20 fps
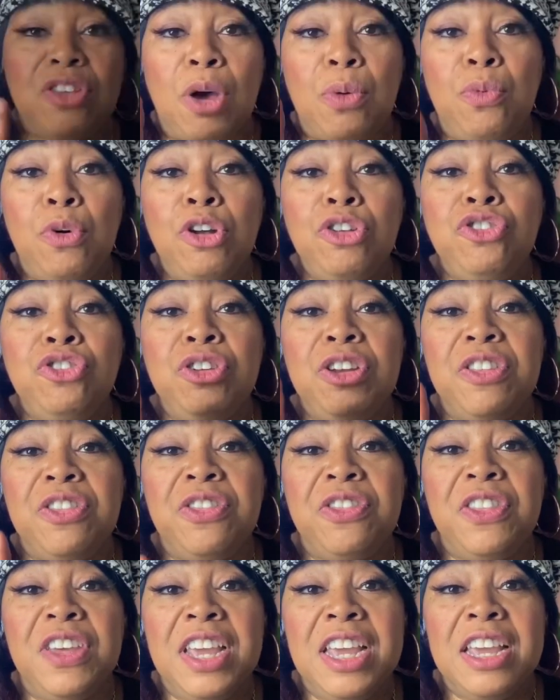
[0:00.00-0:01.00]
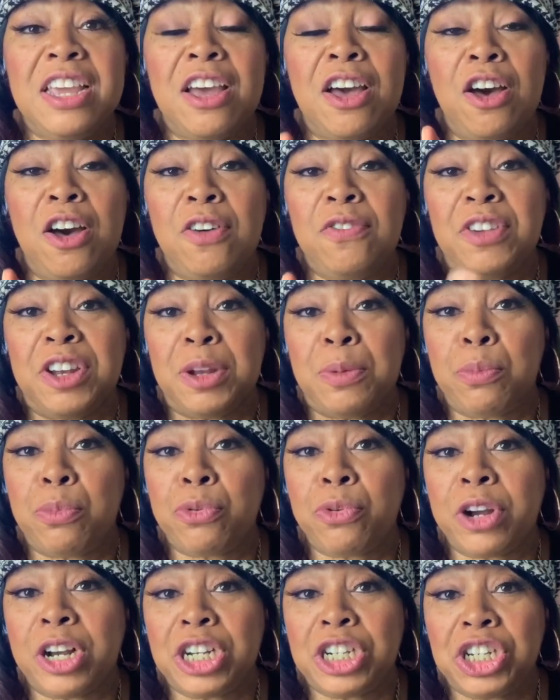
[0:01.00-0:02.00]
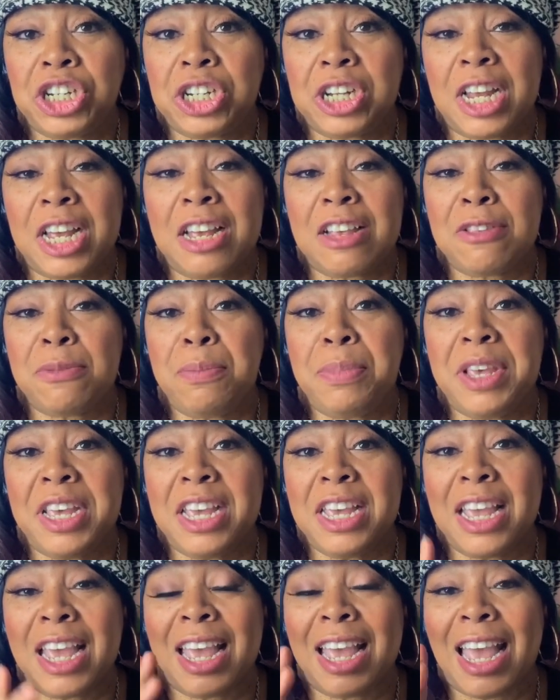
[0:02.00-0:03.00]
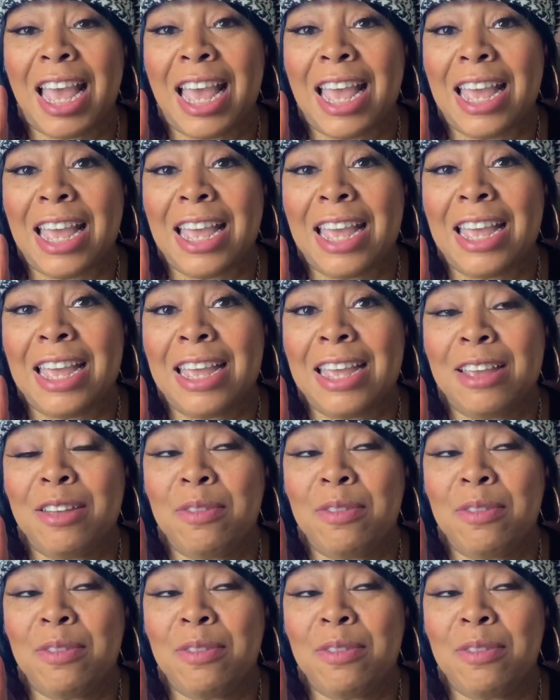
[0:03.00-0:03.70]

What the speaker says: want you to think of an impression as being a